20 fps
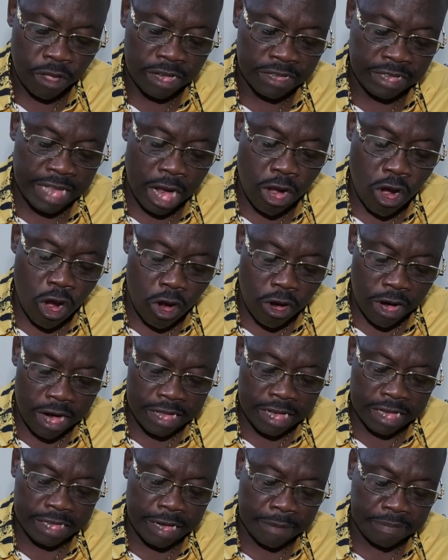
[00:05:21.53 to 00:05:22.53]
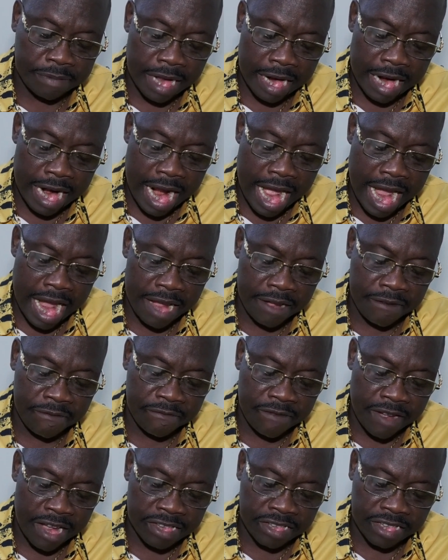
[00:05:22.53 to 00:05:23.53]
2 Corinthians chapter
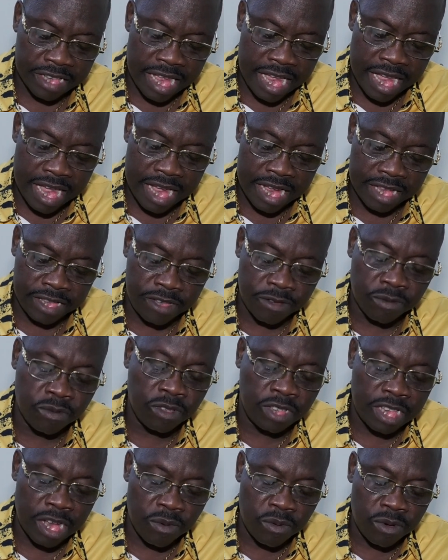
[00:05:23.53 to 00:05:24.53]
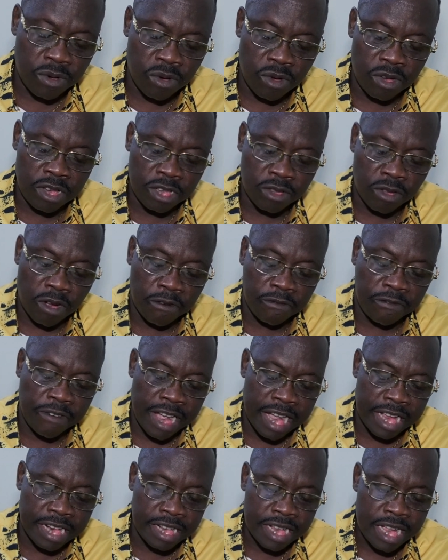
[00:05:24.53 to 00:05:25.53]
9, verse 8. We say we know it of
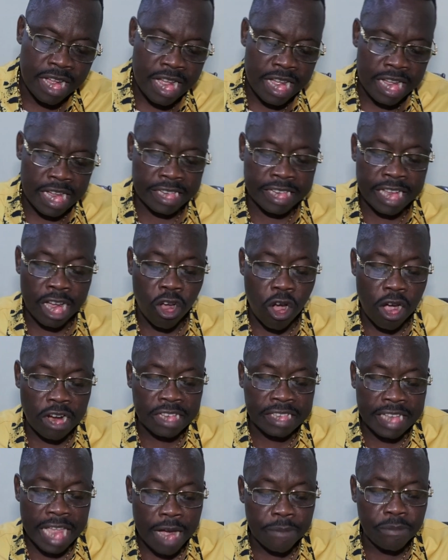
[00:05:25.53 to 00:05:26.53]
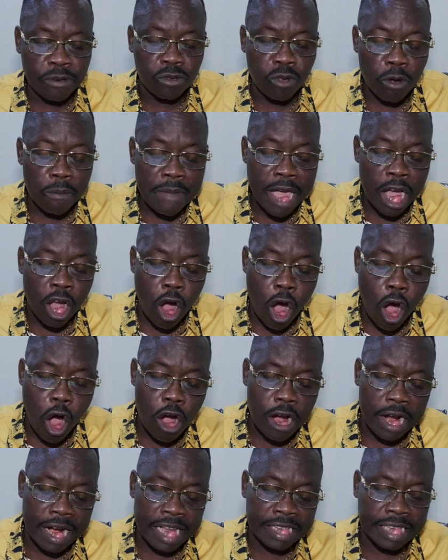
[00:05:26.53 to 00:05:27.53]
it. He said, God is able to make
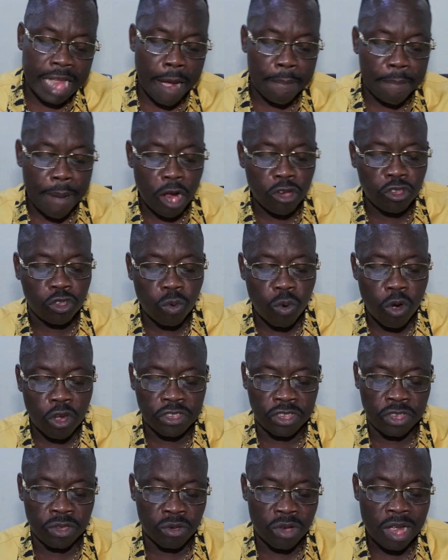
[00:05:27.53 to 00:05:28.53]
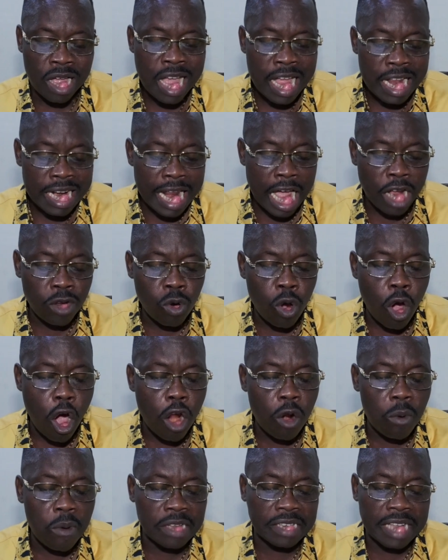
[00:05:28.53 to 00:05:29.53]
all grace abound towards you, that you
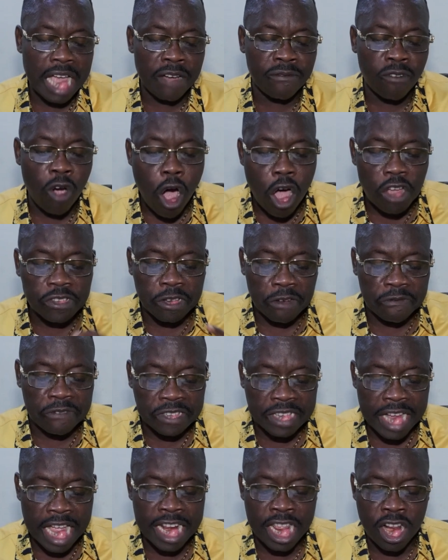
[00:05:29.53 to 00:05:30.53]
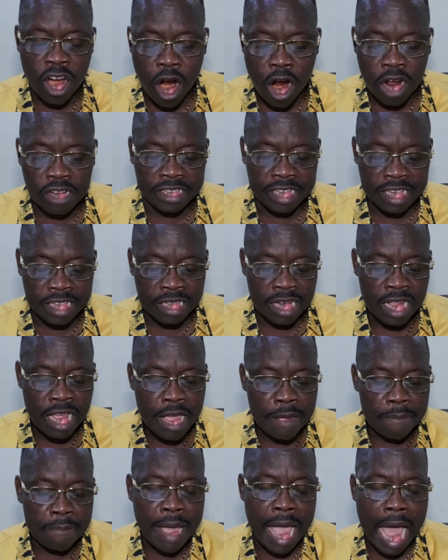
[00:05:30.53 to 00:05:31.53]
always have all sufficient in all things,
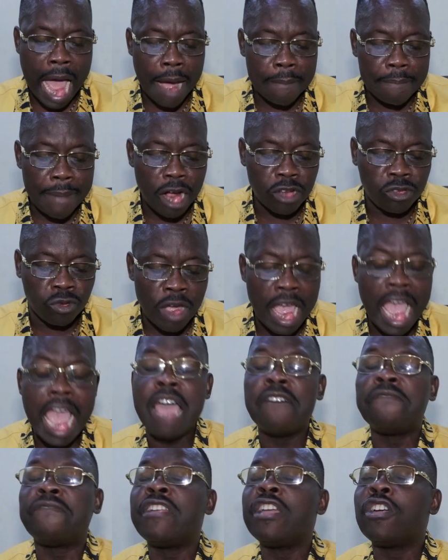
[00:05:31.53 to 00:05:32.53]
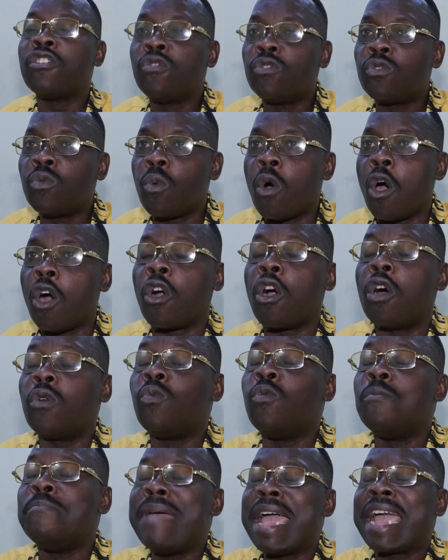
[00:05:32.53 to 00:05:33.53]
may abound to every good work. God
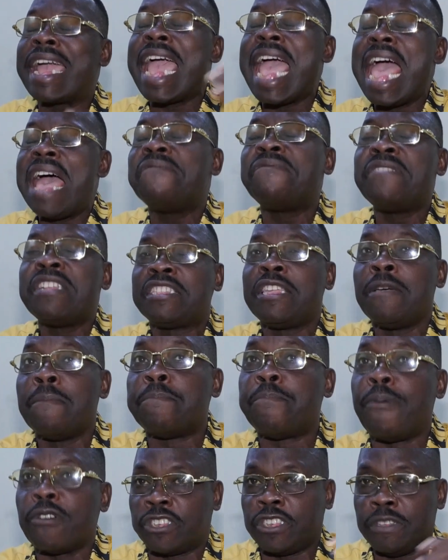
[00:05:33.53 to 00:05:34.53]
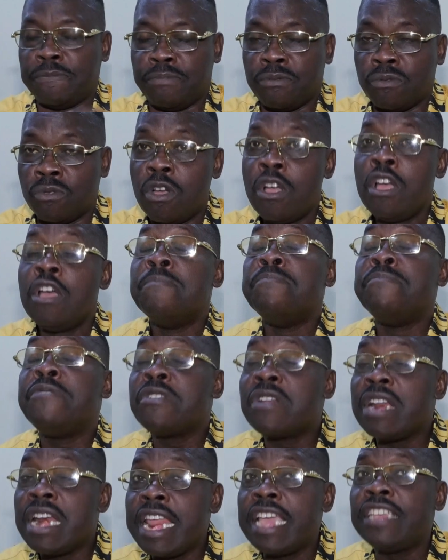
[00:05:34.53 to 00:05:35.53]
will make everything possible.
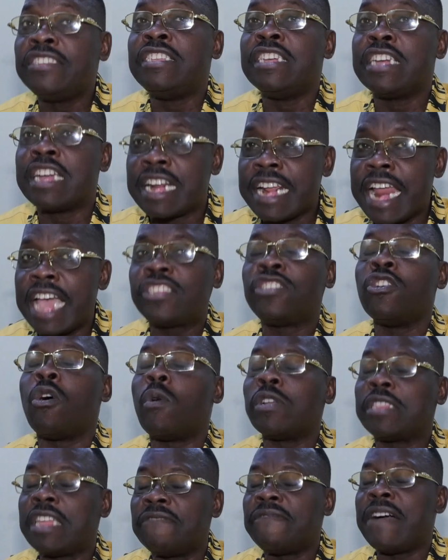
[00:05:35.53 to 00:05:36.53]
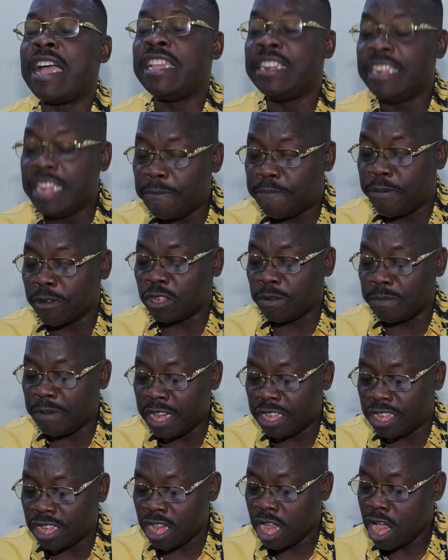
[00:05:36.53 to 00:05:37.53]
Be released the grace or whatever you need,
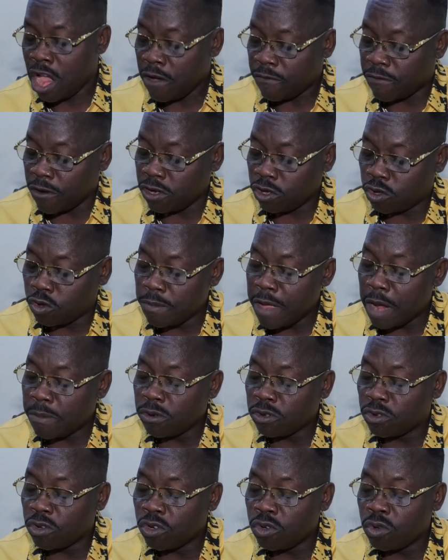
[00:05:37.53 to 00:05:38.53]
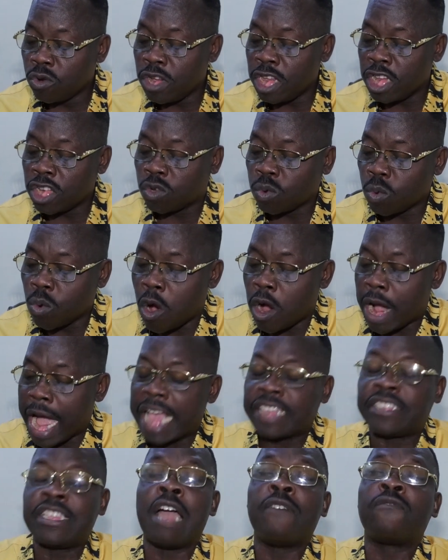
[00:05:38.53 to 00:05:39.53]
possibility for you to be able to do his work
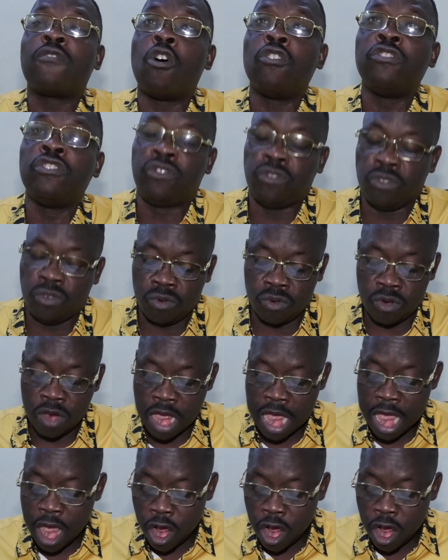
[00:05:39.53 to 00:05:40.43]
as he has called you to do.